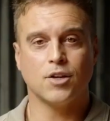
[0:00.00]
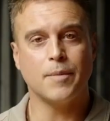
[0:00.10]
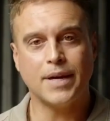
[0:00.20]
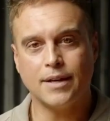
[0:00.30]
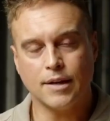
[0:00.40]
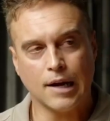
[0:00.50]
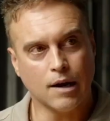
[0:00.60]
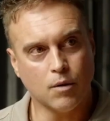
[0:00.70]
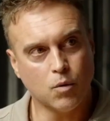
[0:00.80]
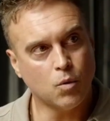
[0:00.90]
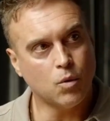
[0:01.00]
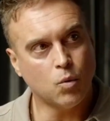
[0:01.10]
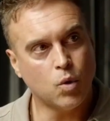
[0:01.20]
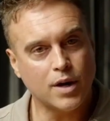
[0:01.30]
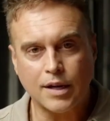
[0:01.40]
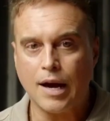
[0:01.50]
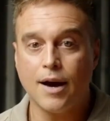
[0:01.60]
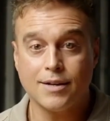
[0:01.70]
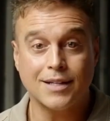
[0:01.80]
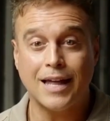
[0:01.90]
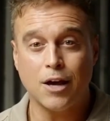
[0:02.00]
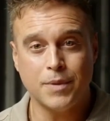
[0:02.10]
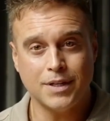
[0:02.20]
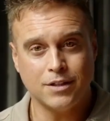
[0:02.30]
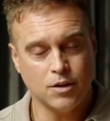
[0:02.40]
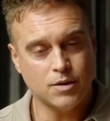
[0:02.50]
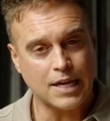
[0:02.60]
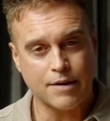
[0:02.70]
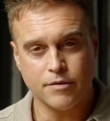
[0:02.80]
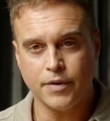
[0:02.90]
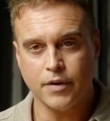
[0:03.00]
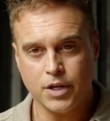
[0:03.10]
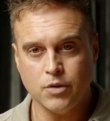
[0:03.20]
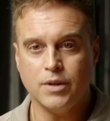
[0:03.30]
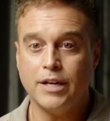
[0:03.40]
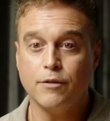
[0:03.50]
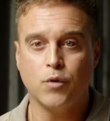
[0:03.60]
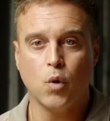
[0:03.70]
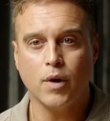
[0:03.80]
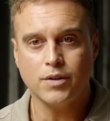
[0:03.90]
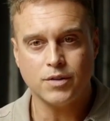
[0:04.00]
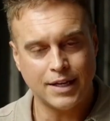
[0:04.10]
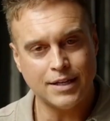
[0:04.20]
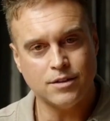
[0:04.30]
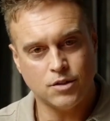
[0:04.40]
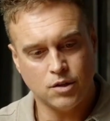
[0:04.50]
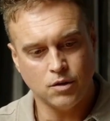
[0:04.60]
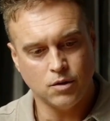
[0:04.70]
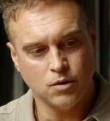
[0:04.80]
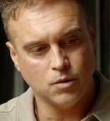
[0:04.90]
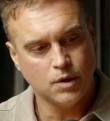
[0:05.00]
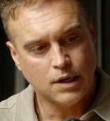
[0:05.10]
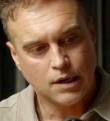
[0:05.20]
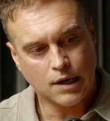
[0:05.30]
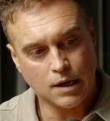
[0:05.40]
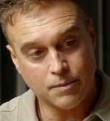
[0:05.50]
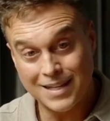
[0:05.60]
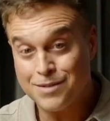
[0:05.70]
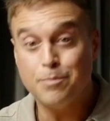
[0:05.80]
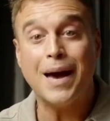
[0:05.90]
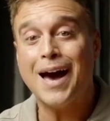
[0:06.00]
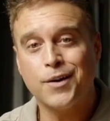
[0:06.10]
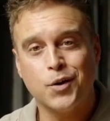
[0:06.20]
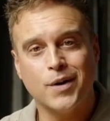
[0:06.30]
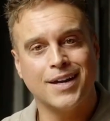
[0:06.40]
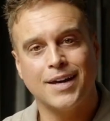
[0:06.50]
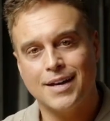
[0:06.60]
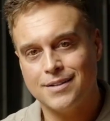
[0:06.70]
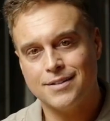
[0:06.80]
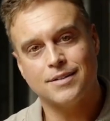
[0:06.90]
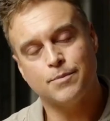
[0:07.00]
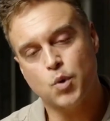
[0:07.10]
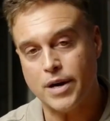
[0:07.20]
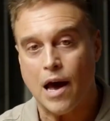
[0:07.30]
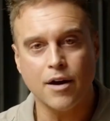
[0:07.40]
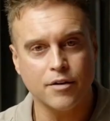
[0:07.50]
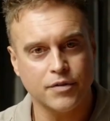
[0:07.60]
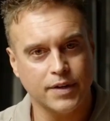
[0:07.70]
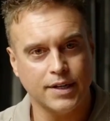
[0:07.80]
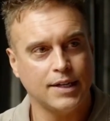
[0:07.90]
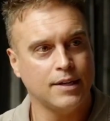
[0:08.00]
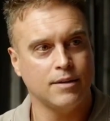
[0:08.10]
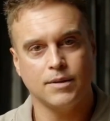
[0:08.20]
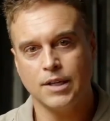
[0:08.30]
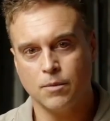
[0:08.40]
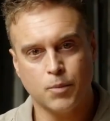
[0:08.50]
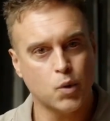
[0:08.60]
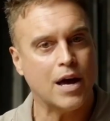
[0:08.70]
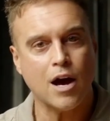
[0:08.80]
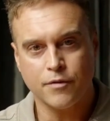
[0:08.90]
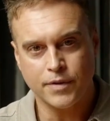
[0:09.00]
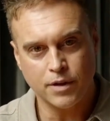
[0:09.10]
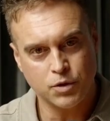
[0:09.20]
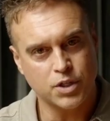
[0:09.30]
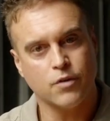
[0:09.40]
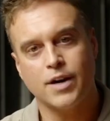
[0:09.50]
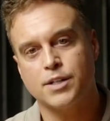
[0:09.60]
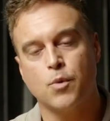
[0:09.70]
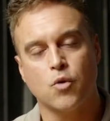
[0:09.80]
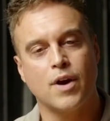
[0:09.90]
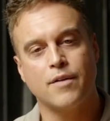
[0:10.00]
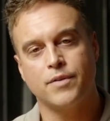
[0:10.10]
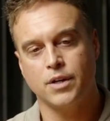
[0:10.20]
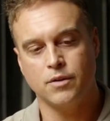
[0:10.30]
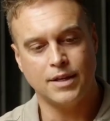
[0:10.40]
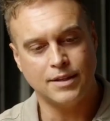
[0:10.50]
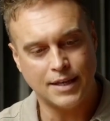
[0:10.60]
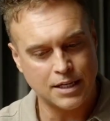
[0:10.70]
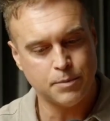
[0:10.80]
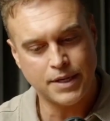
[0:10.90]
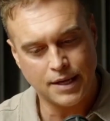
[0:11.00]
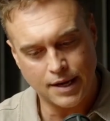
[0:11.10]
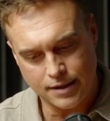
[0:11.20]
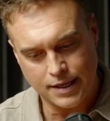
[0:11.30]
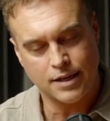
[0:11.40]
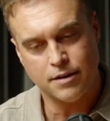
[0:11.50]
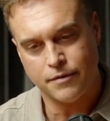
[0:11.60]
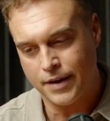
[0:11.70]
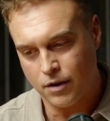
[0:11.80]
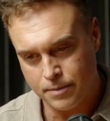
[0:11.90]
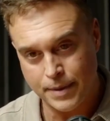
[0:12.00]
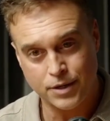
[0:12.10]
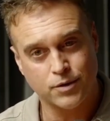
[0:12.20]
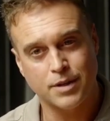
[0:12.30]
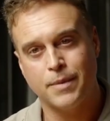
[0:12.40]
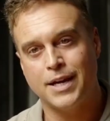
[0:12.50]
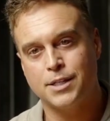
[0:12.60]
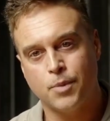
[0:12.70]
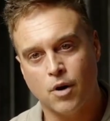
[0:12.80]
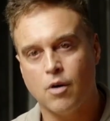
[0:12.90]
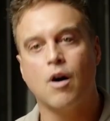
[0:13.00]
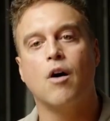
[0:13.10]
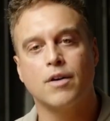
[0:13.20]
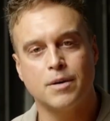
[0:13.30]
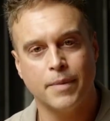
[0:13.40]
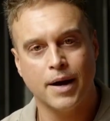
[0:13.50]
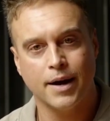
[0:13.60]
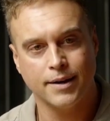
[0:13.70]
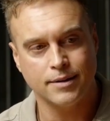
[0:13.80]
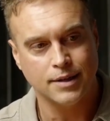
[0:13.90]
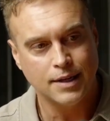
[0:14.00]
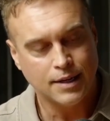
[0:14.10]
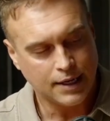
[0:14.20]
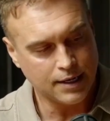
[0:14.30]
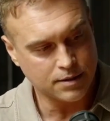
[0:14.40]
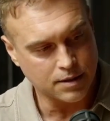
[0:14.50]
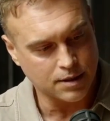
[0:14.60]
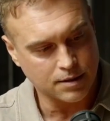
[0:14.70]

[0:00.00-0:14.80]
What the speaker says: I mean, what God has allowed me to do is have a very unique voice into this battle against pornography. And, pornography generates more revenue than the NBA, the NFL, and Major League Baseball all combined. Wow. It is the